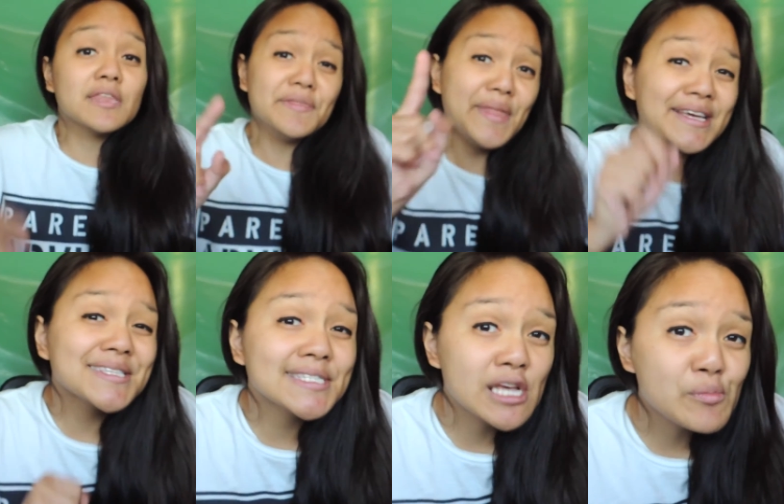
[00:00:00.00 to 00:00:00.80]
the
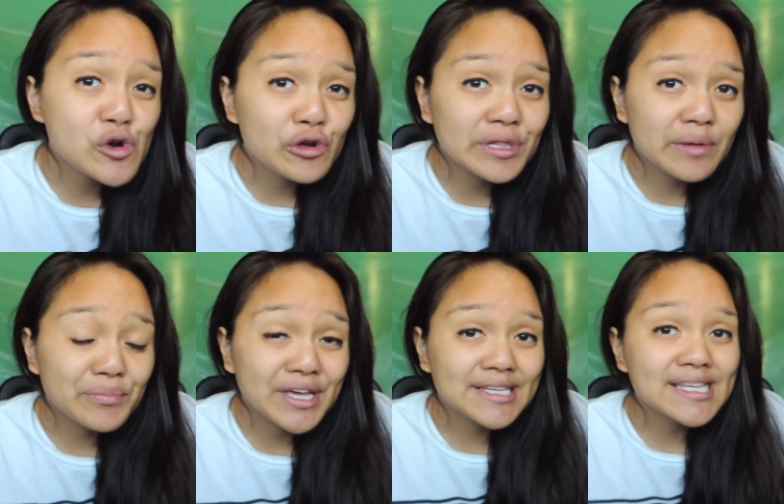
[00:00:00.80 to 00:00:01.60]
next Summer
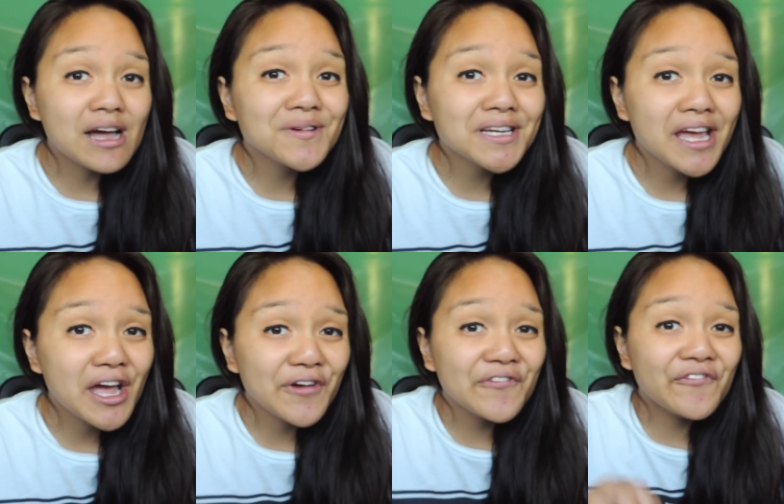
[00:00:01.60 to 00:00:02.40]
Olympics, I'm gonna
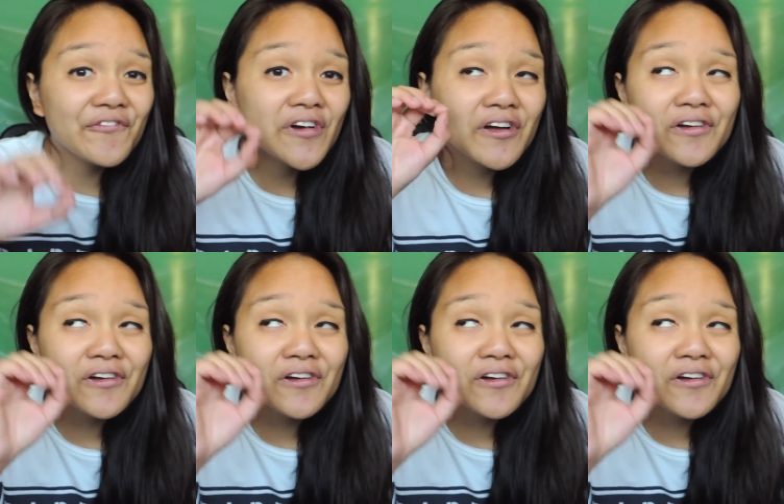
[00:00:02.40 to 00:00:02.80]
have,